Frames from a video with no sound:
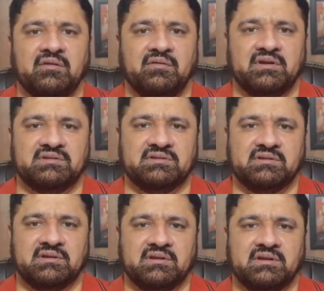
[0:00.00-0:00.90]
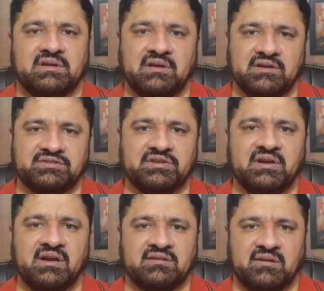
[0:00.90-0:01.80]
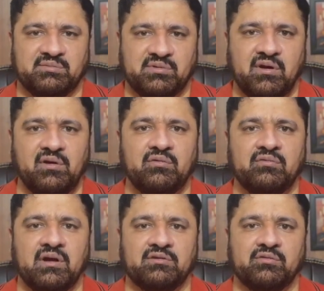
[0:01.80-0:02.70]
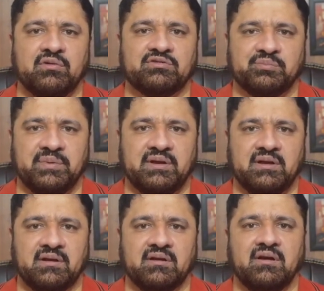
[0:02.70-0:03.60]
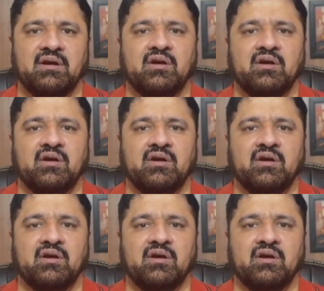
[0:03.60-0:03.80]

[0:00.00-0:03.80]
which he or she has observed while you are speaking.